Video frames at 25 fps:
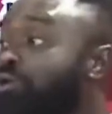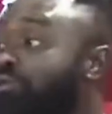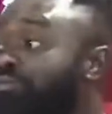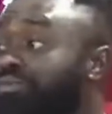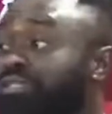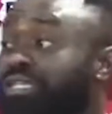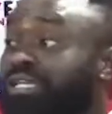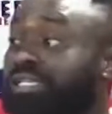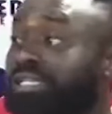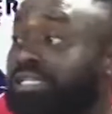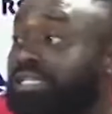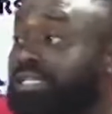with
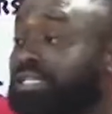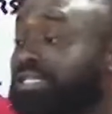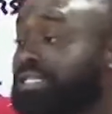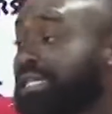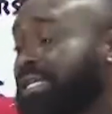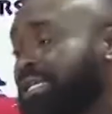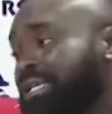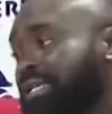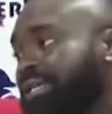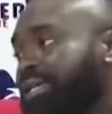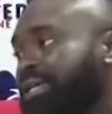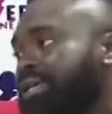
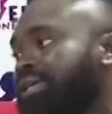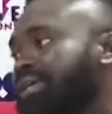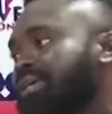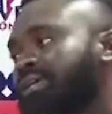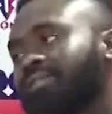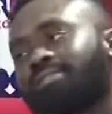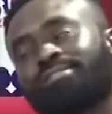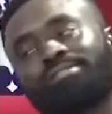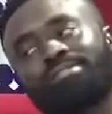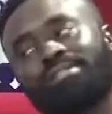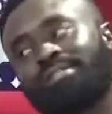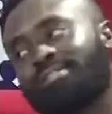this.
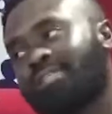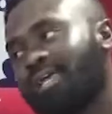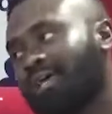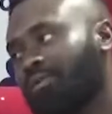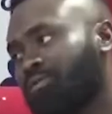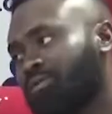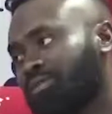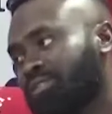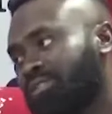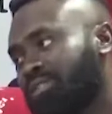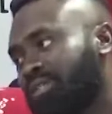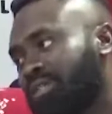Yes, I know
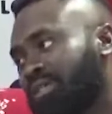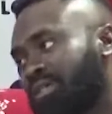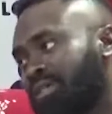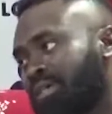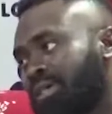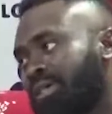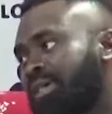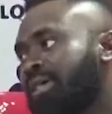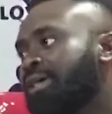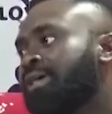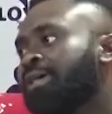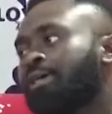what here.
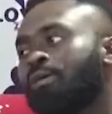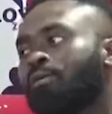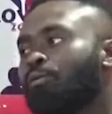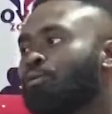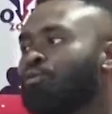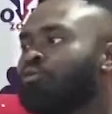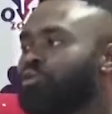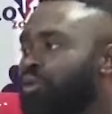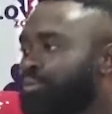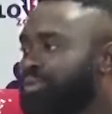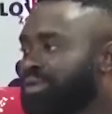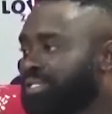
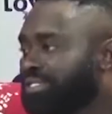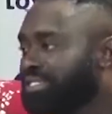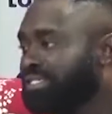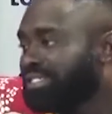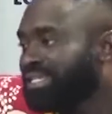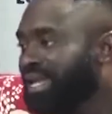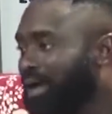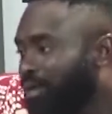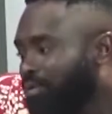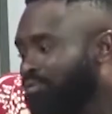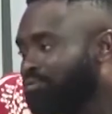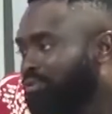Only been to
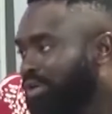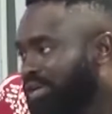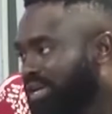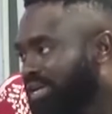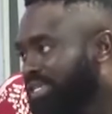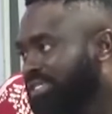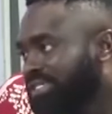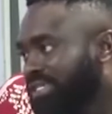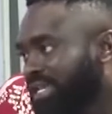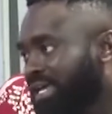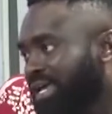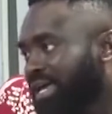now, Uncle
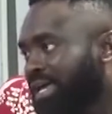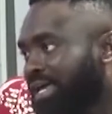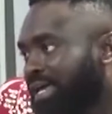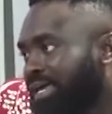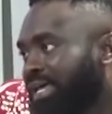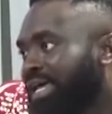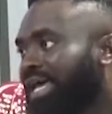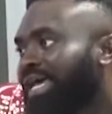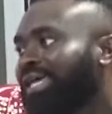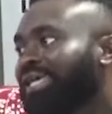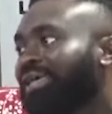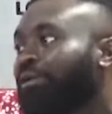Nina,
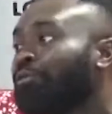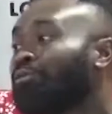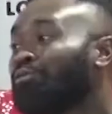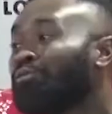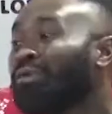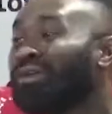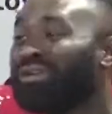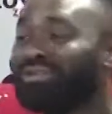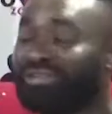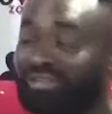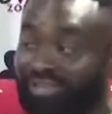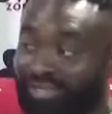and
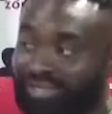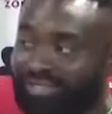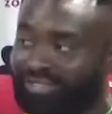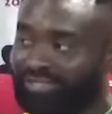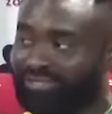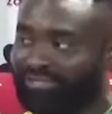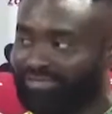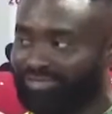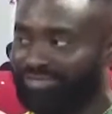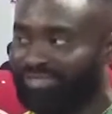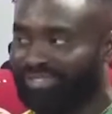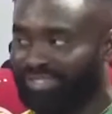quite
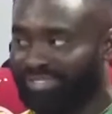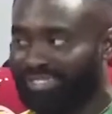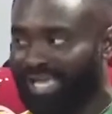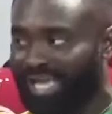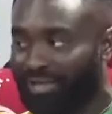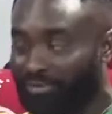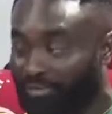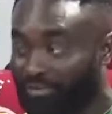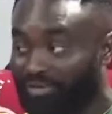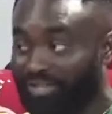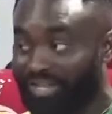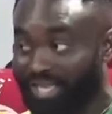
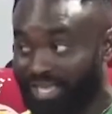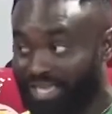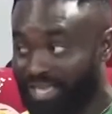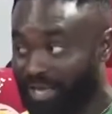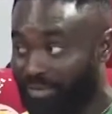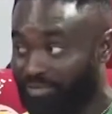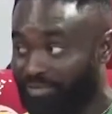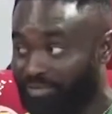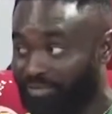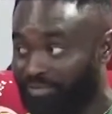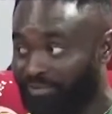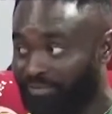such in
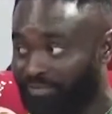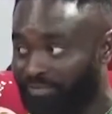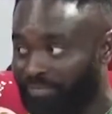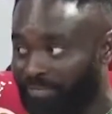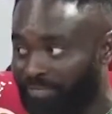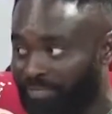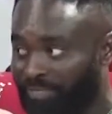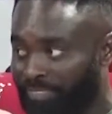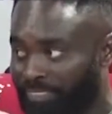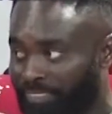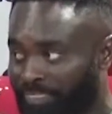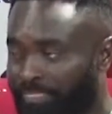Yamu.
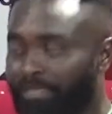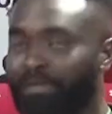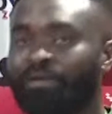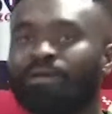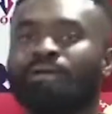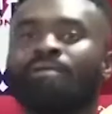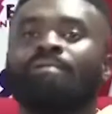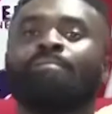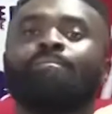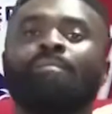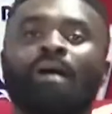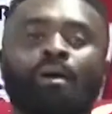
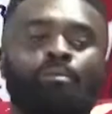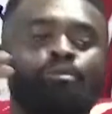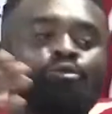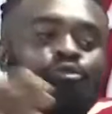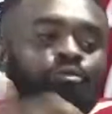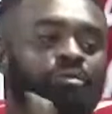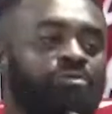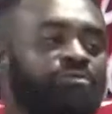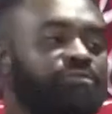Bible will be